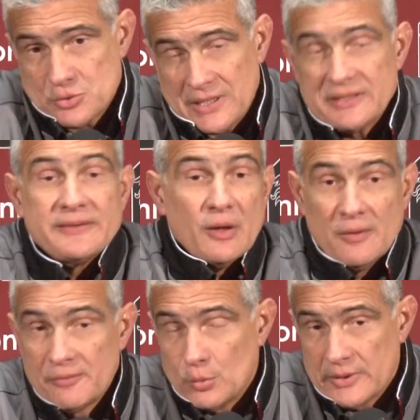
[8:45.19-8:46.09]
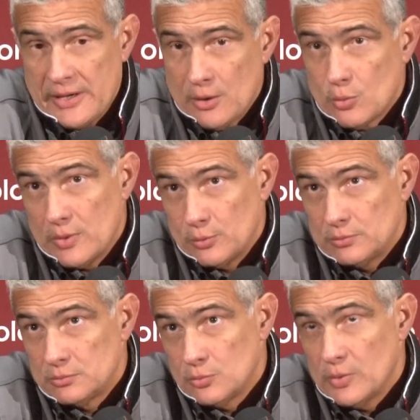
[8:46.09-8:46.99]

tried to tell everyone here when